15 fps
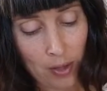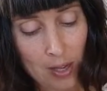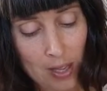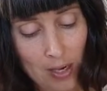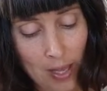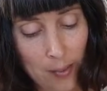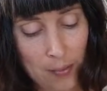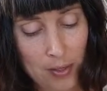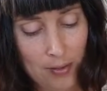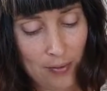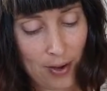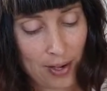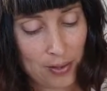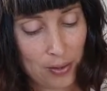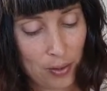let me
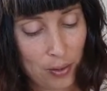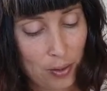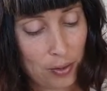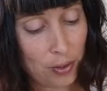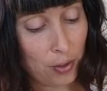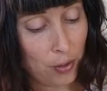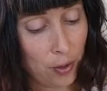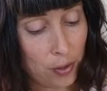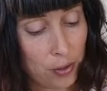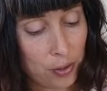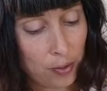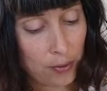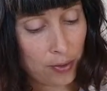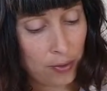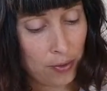advise you not to grow too
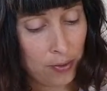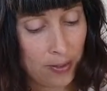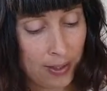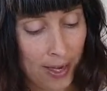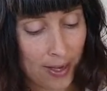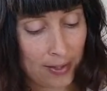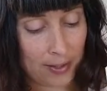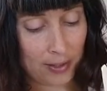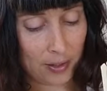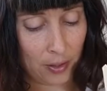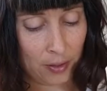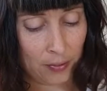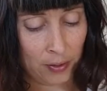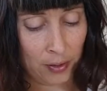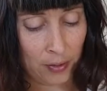enthusiastic
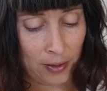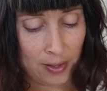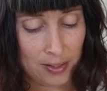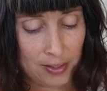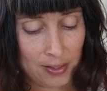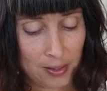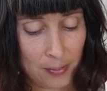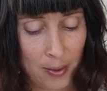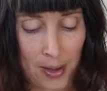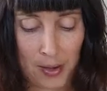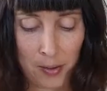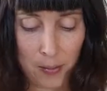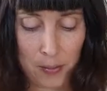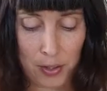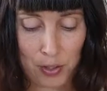over your anticipated
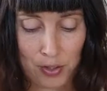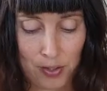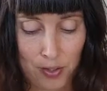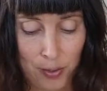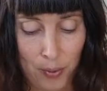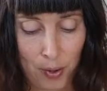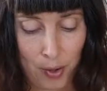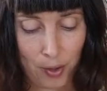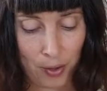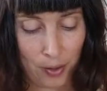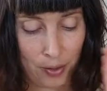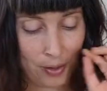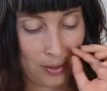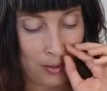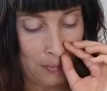mission to earth.
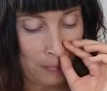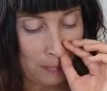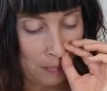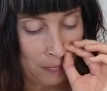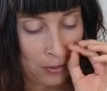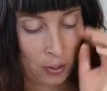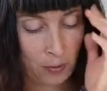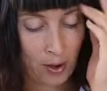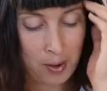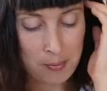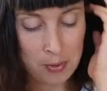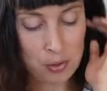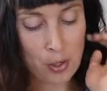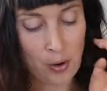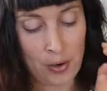The great
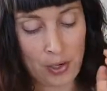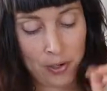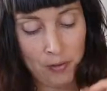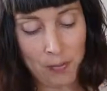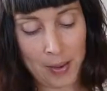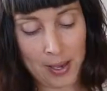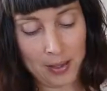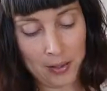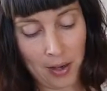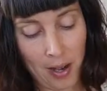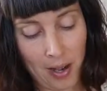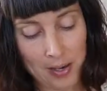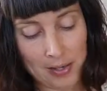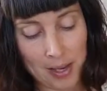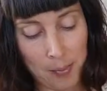majority of
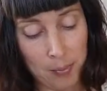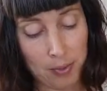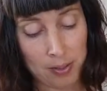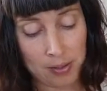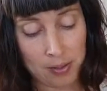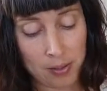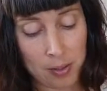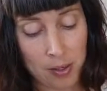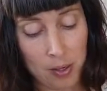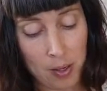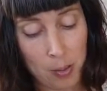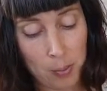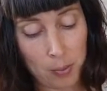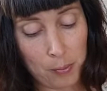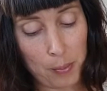mankind at present
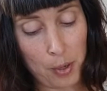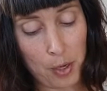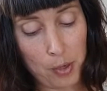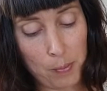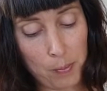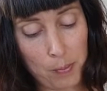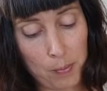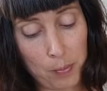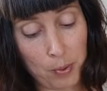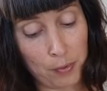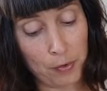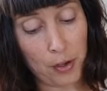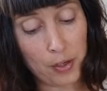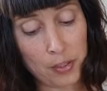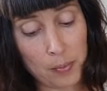prefer
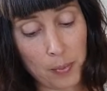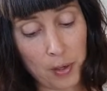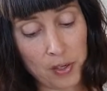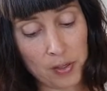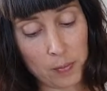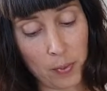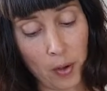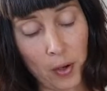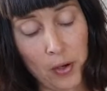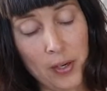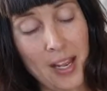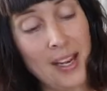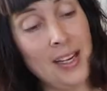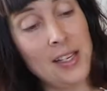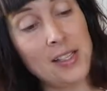to postpone
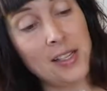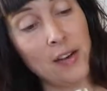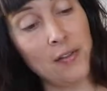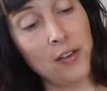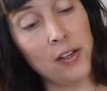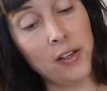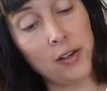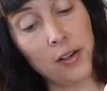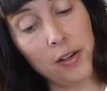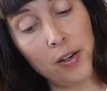any definite